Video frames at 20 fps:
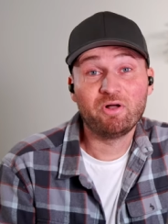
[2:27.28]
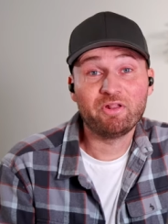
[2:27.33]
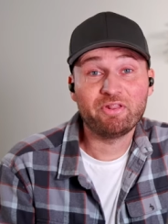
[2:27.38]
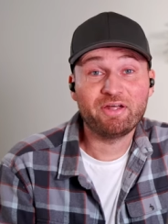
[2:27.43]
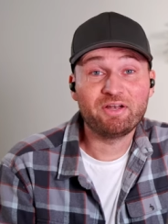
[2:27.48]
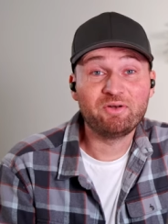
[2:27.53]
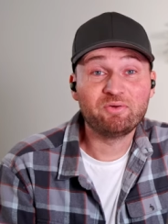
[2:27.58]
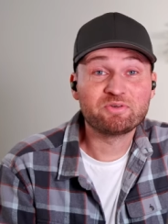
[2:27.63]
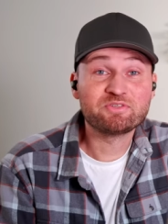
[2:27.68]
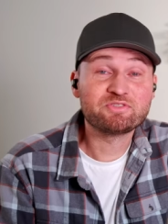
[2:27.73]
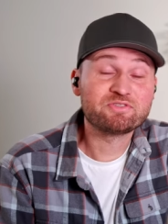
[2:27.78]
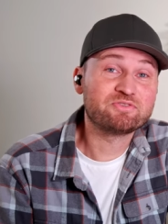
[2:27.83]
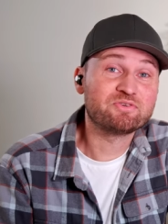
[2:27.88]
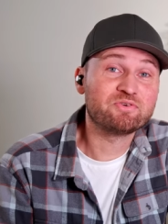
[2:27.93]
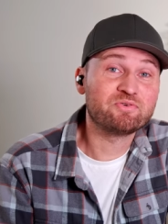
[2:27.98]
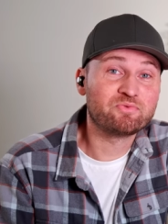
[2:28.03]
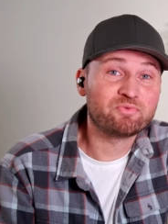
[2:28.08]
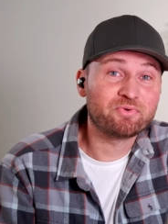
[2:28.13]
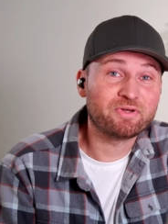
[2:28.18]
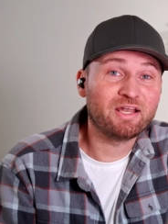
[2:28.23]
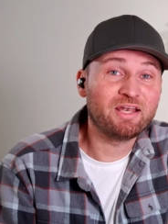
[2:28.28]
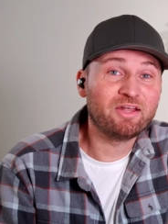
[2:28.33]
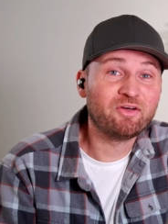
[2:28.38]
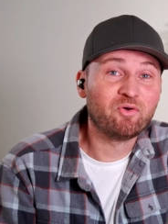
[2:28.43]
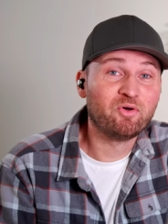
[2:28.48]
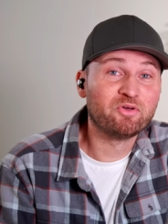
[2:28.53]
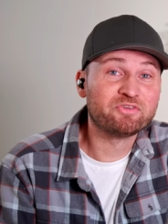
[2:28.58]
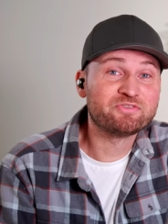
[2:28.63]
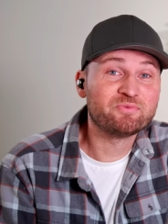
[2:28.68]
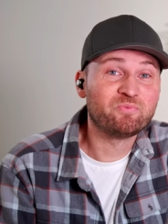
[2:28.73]
Well, that looks really
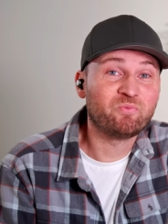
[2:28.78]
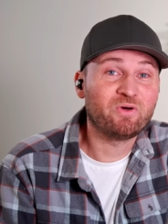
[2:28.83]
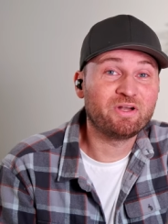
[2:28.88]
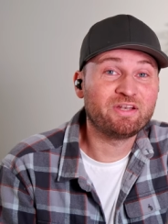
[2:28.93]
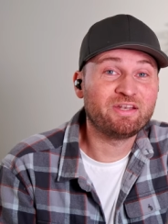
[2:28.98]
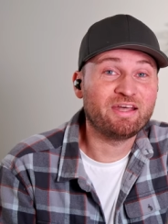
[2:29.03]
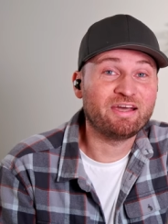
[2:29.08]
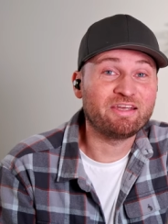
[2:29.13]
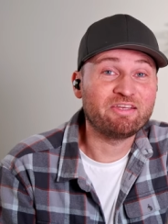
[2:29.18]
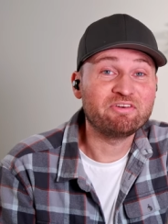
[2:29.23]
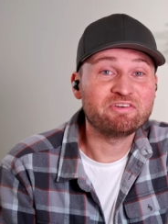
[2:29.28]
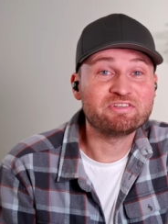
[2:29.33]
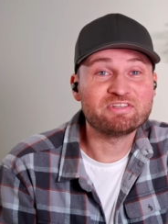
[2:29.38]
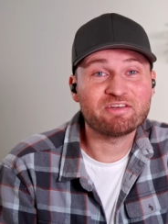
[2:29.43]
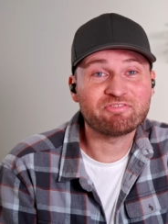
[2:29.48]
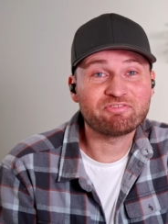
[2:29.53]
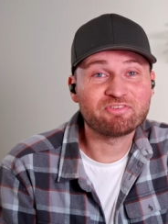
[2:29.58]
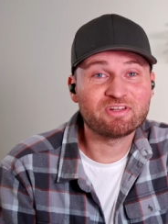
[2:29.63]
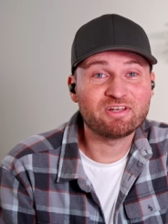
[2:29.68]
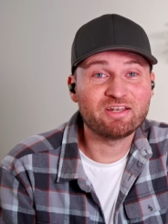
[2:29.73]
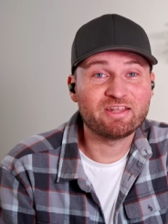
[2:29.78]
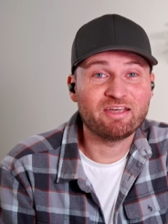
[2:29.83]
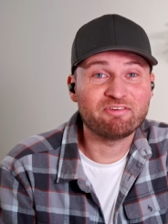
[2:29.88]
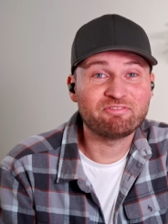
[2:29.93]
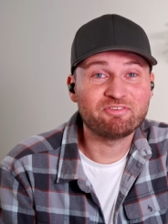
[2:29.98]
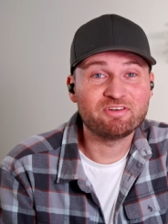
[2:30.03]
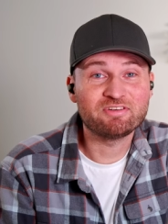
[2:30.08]
awesome awesome. One day you definitely have